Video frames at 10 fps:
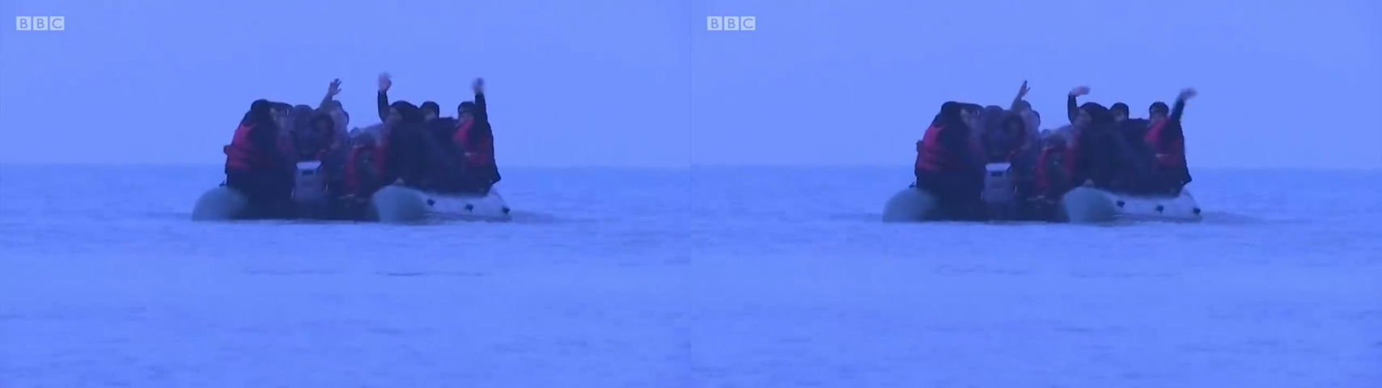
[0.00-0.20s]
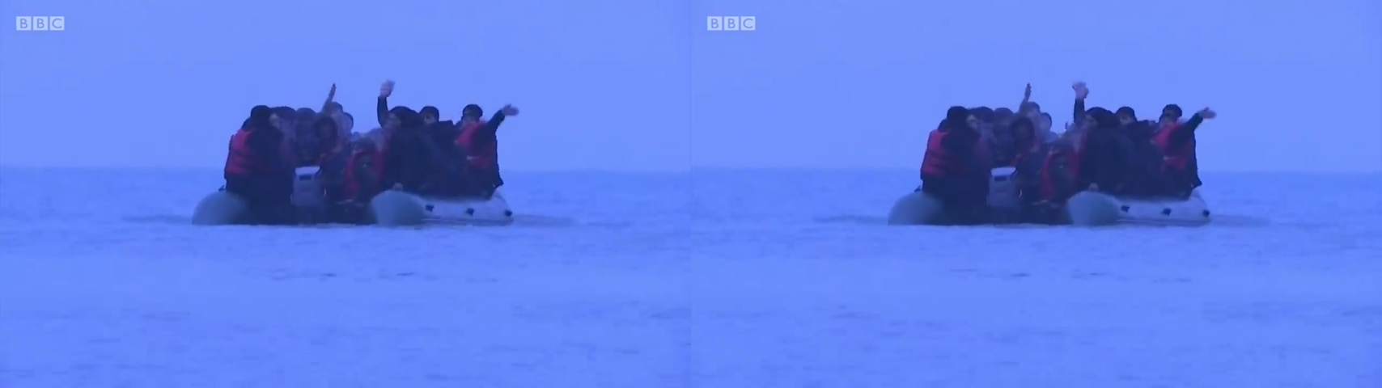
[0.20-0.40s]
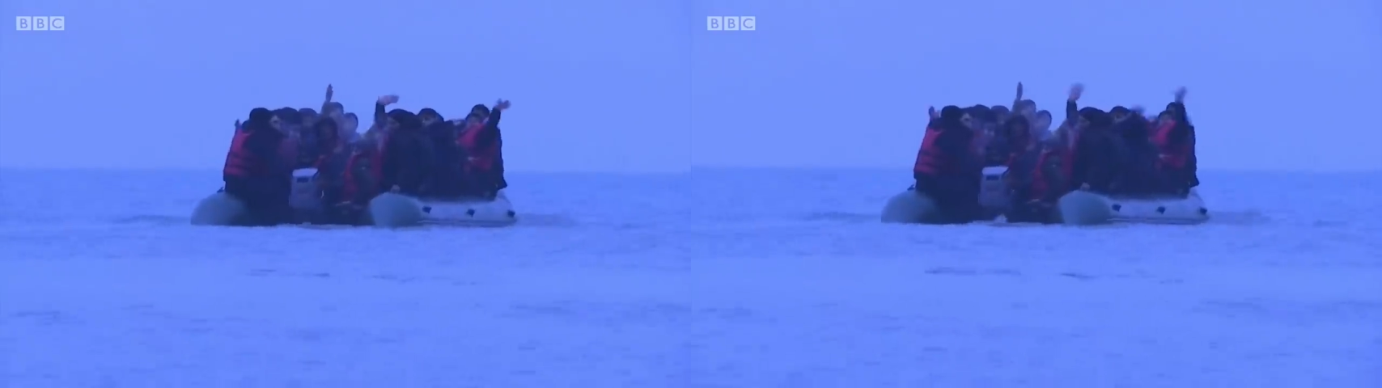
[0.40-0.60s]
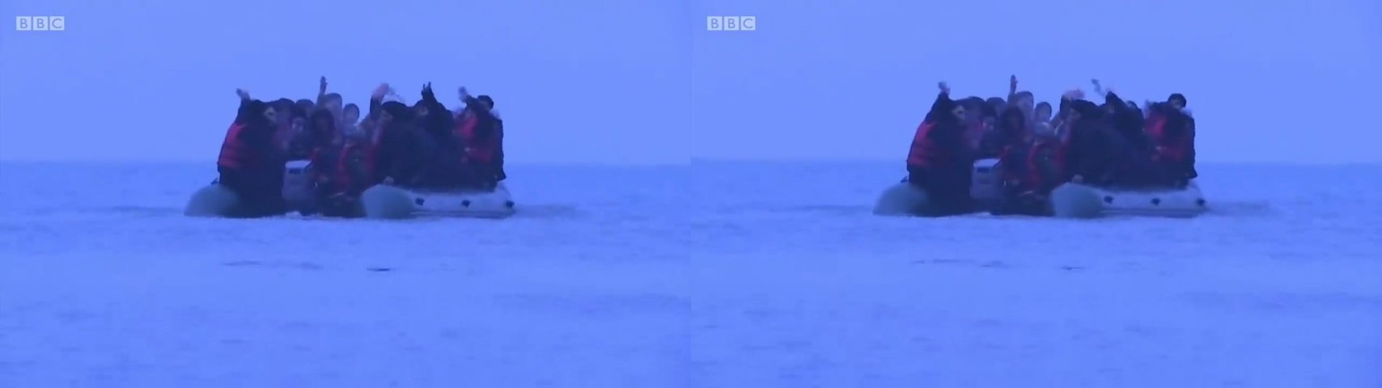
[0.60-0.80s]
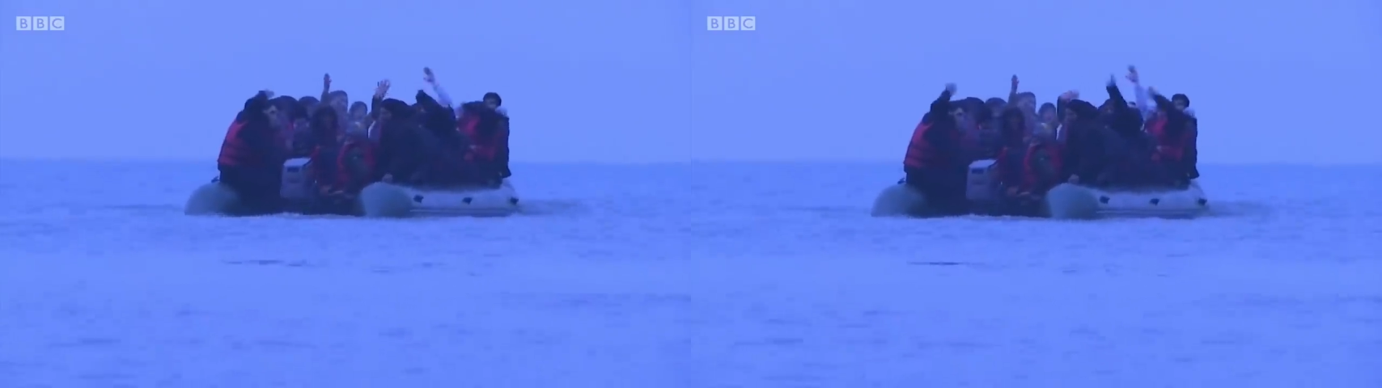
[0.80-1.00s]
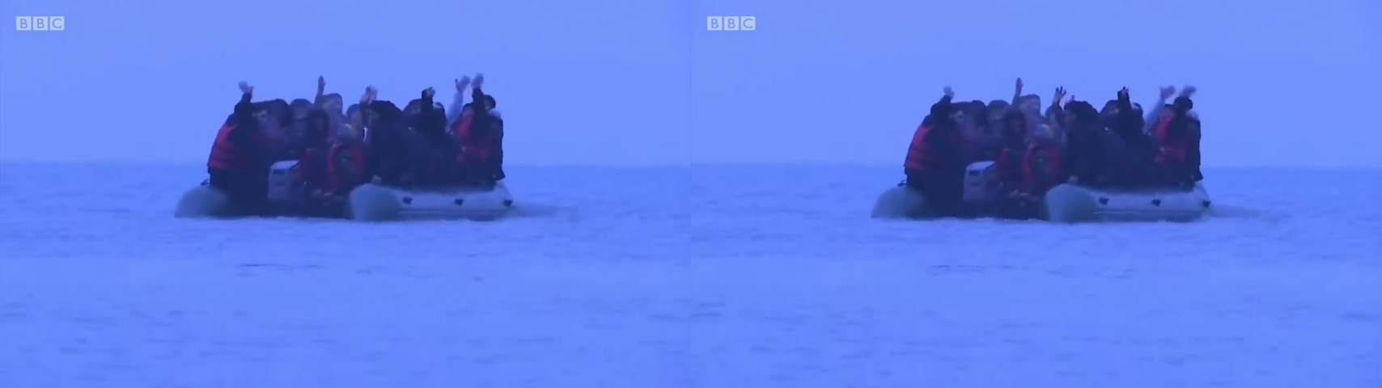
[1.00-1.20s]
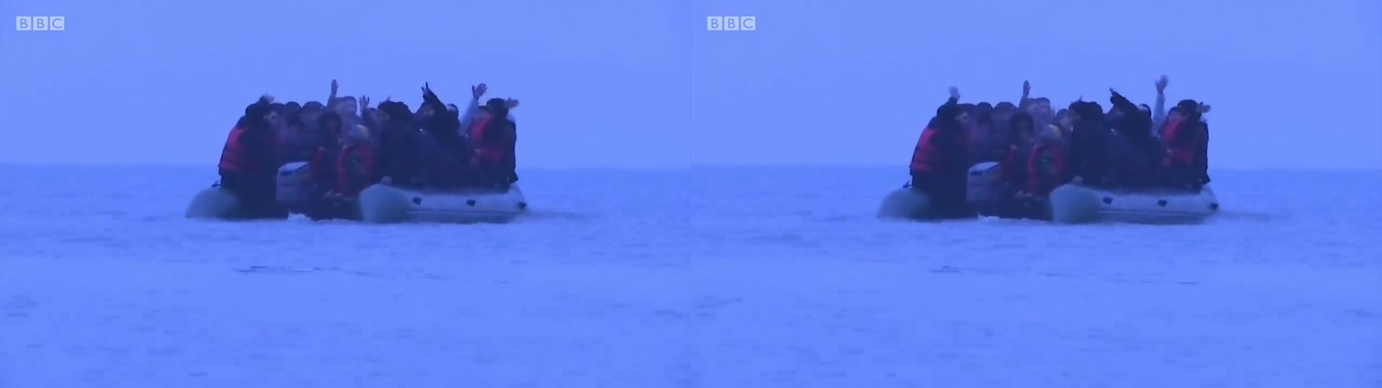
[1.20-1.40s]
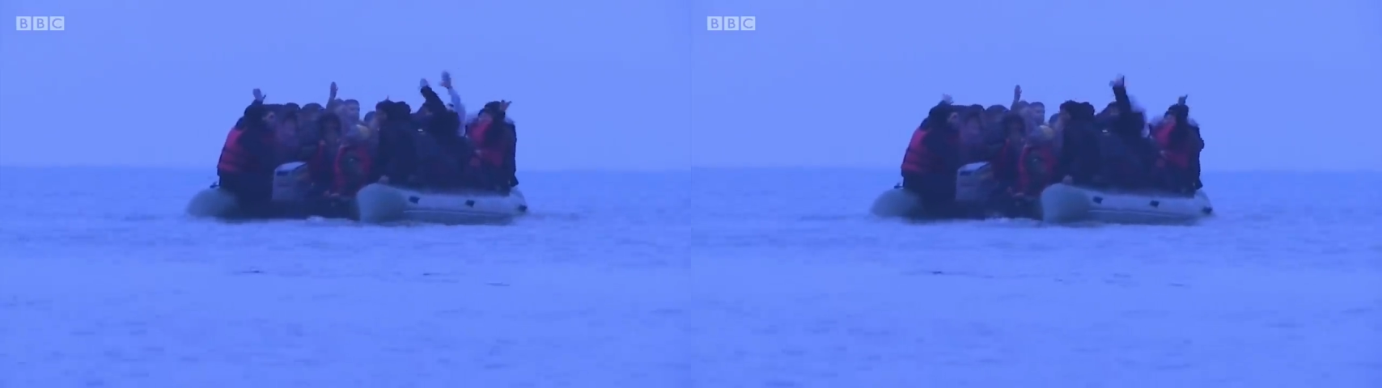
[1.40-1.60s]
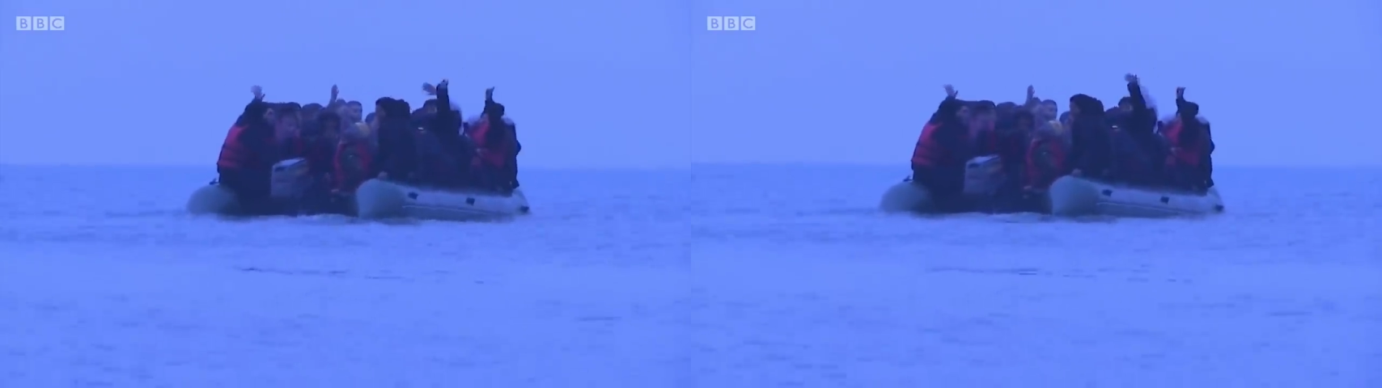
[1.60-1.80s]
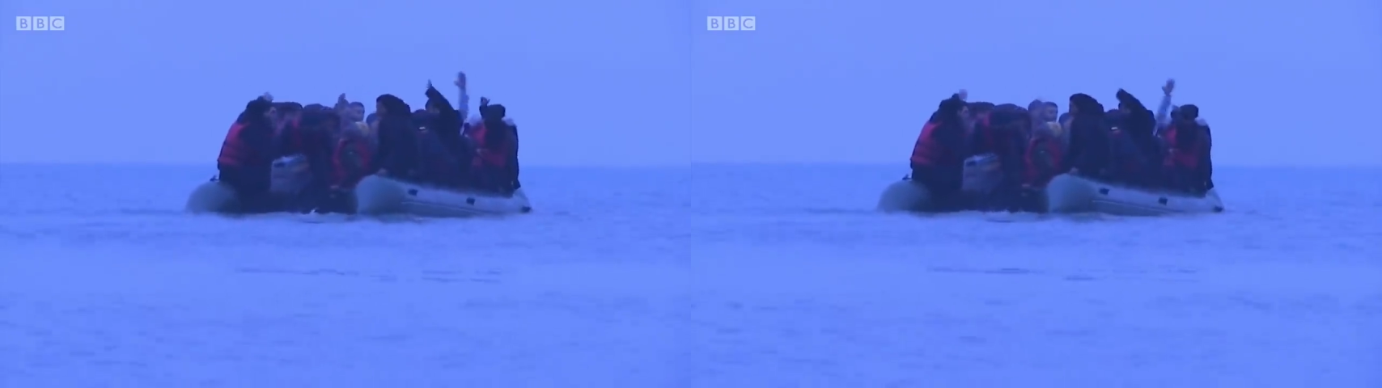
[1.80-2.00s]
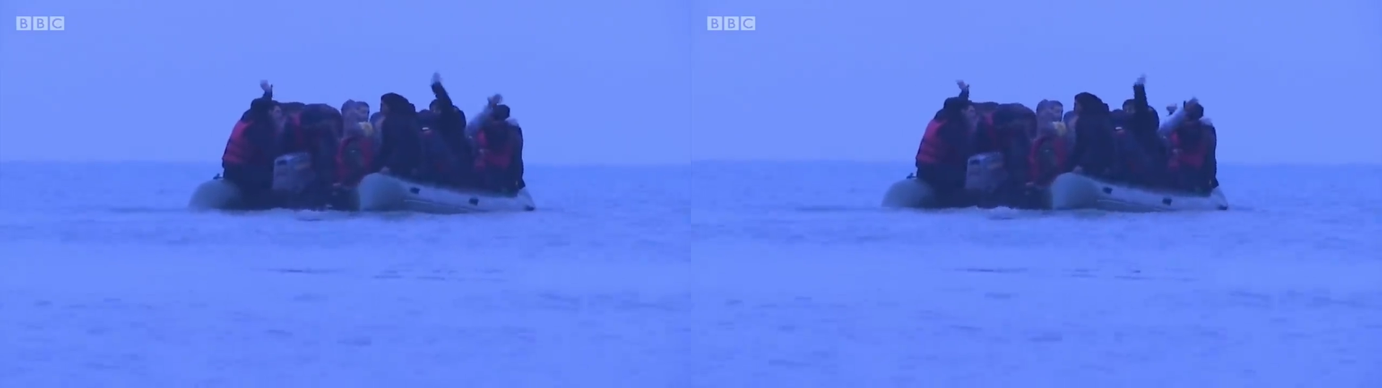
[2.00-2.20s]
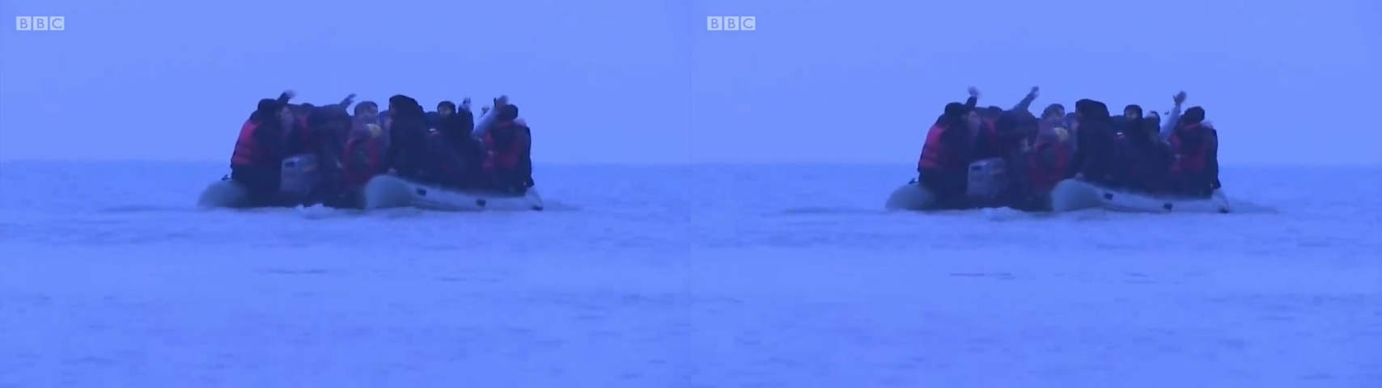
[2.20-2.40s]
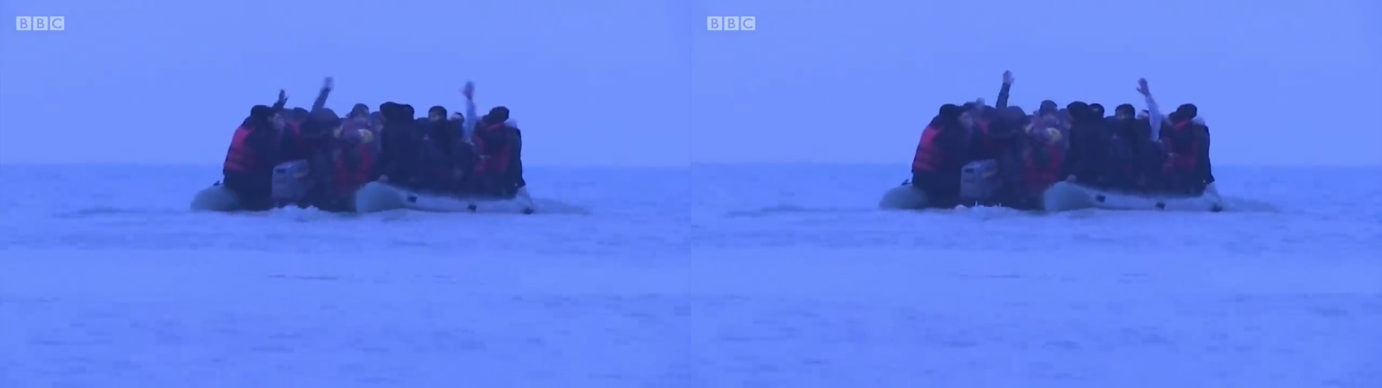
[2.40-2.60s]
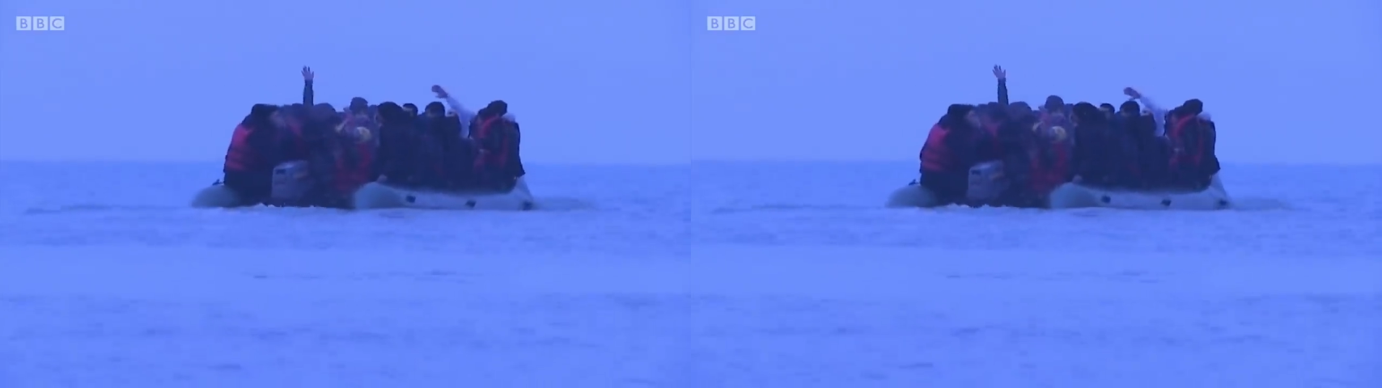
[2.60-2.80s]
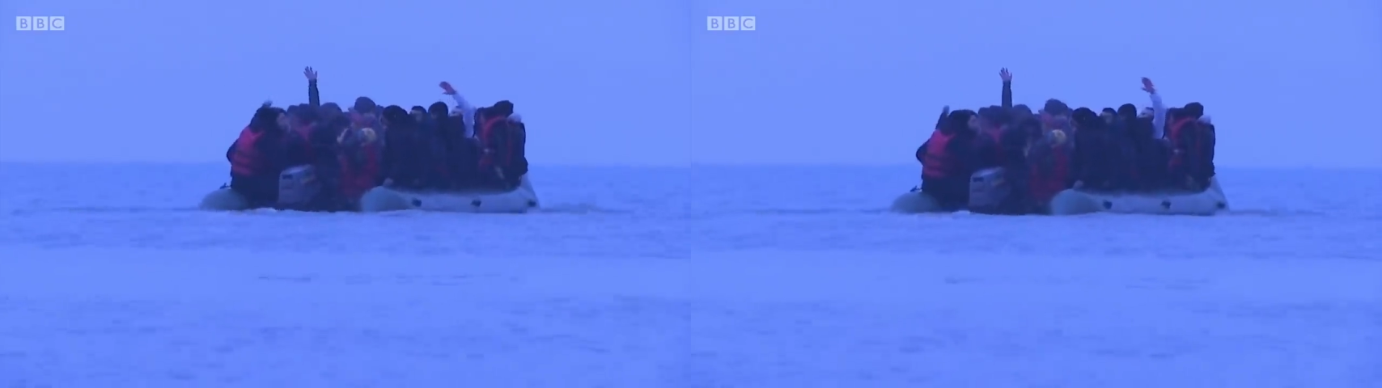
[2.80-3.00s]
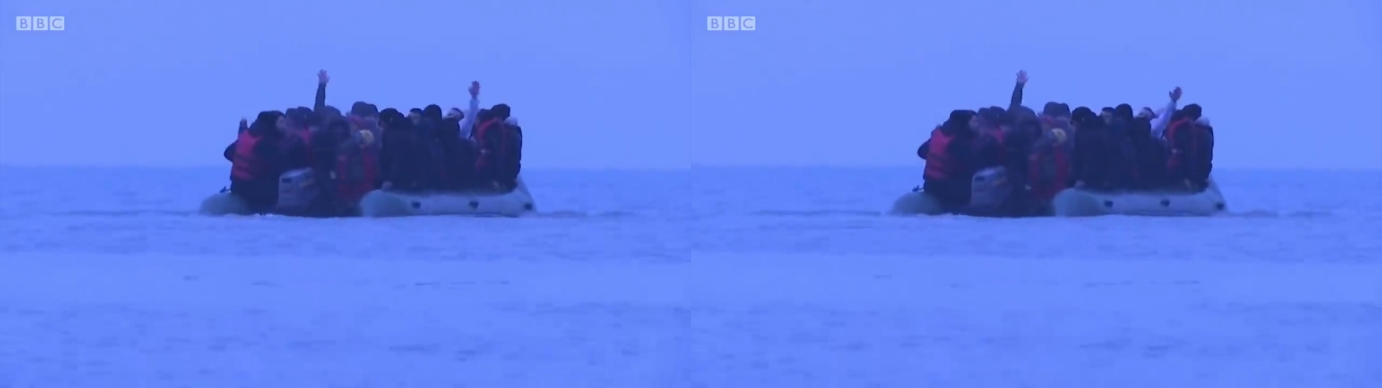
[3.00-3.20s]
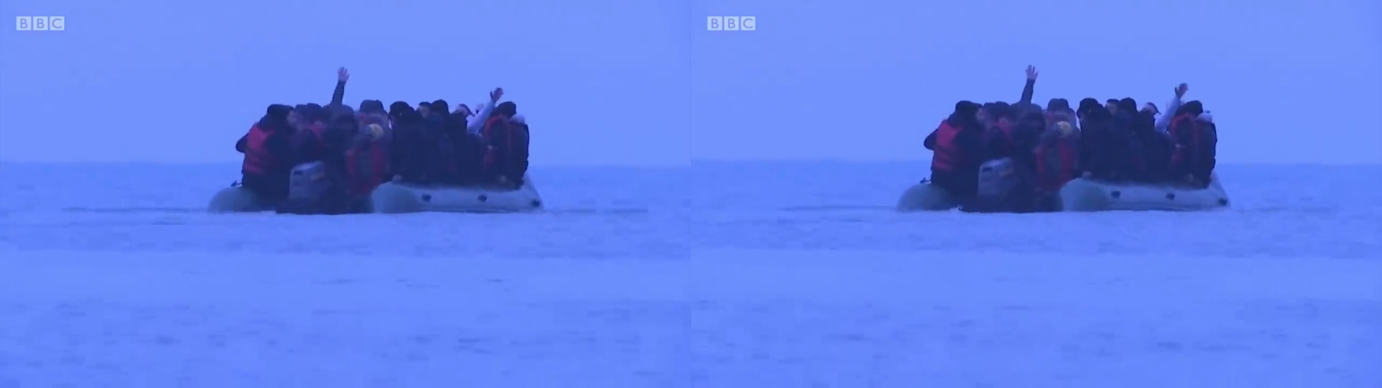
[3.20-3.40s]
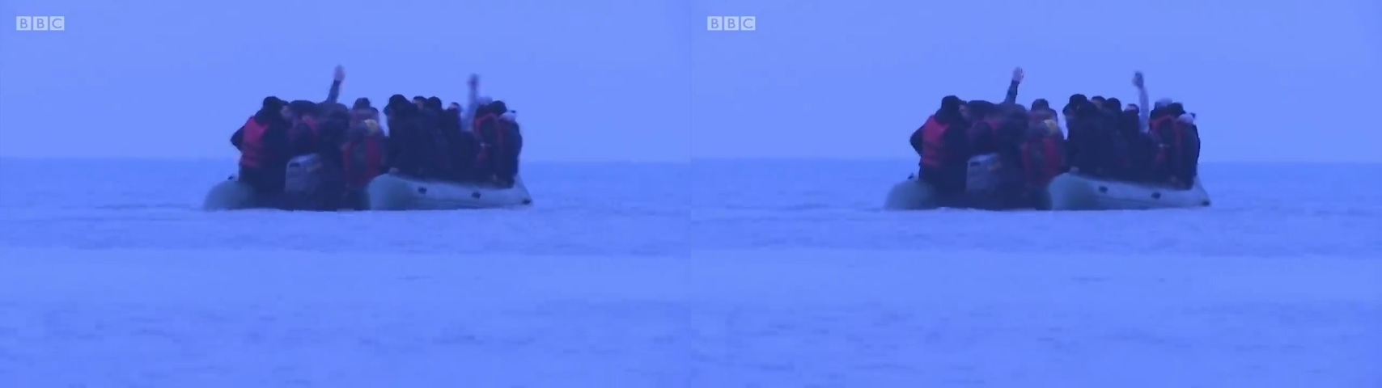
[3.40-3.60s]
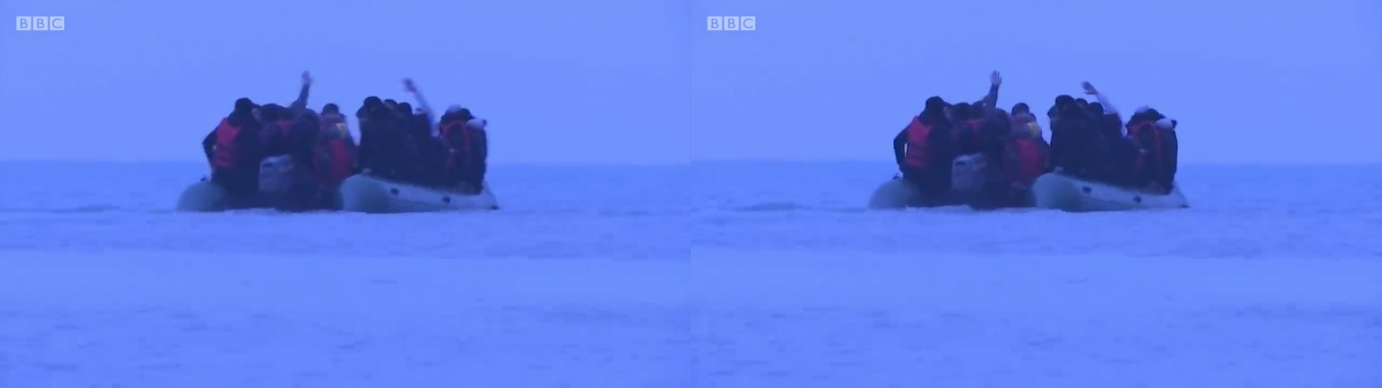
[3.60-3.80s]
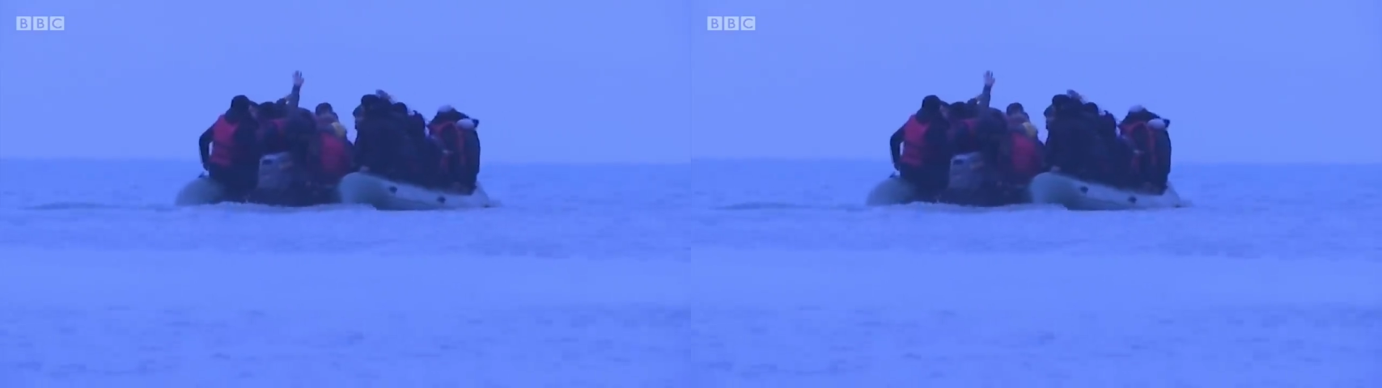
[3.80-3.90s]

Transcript: Nobody's mouth can be seen.